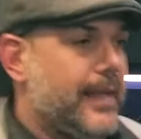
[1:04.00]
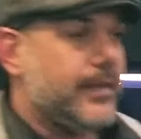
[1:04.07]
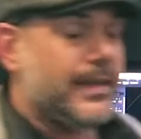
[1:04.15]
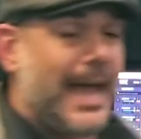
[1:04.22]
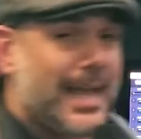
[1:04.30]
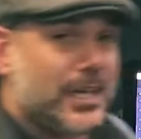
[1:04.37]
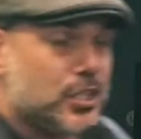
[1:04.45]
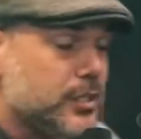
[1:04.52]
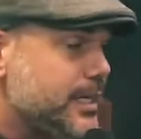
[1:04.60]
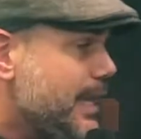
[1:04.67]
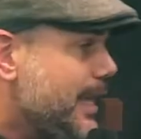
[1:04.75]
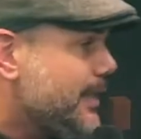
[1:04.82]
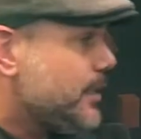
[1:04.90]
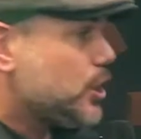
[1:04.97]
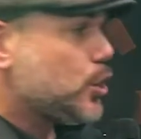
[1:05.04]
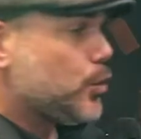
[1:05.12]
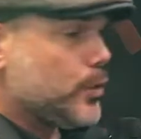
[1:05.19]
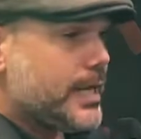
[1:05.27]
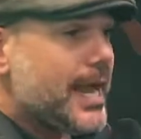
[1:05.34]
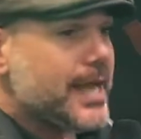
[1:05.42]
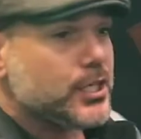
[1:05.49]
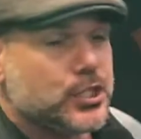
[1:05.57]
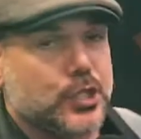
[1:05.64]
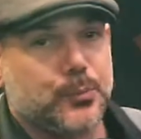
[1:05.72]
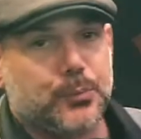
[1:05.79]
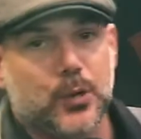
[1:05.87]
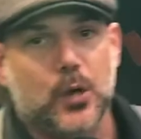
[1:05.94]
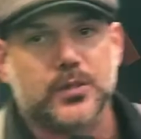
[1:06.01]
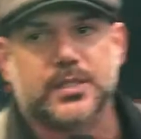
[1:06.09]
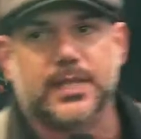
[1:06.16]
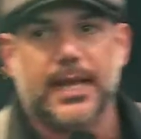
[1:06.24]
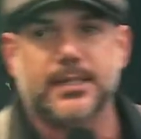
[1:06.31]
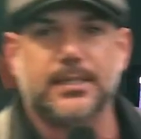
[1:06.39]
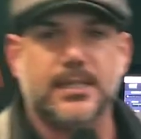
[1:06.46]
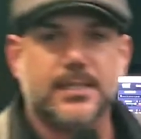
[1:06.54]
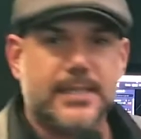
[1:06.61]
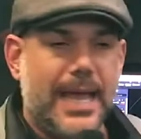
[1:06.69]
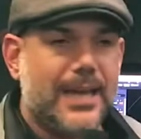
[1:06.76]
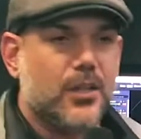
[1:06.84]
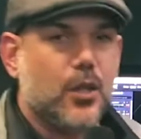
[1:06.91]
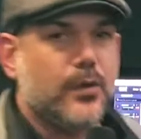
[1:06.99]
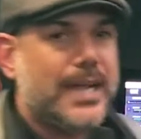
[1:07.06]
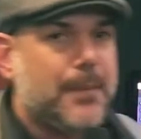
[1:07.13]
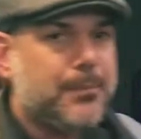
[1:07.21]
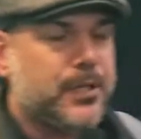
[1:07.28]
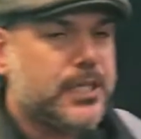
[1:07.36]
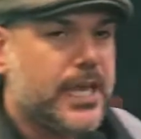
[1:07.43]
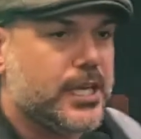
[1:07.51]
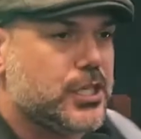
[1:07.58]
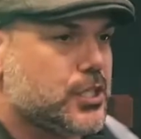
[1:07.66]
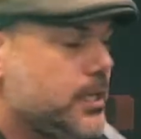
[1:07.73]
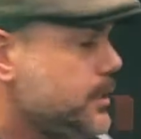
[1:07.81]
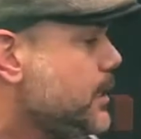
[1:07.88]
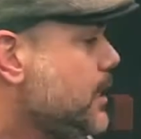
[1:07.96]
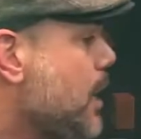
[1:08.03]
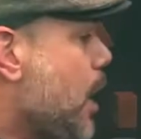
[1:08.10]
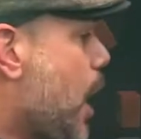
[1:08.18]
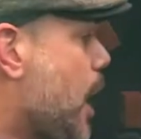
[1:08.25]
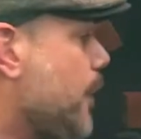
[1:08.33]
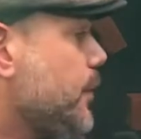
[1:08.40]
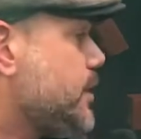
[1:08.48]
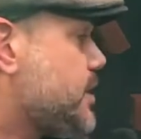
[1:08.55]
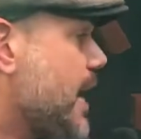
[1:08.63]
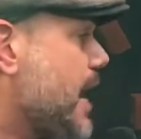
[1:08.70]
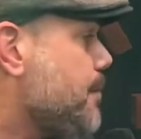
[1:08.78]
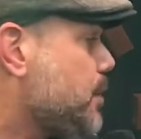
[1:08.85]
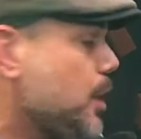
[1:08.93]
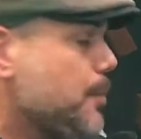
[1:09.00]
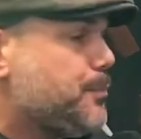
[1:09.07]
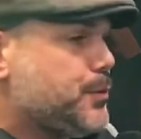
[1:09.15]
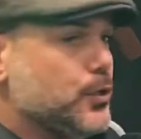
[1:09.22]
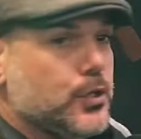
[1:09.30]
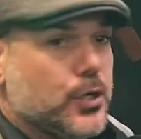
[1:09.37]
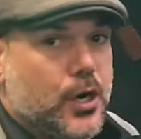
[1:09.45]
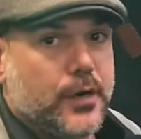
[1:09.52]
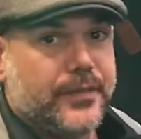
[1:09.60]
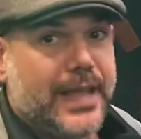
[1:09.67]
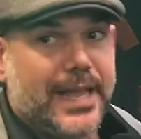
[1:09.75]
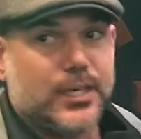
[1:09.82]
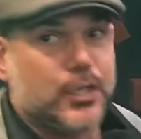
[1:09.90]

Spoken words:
then actually in the creation process, this standalone application on the same computer than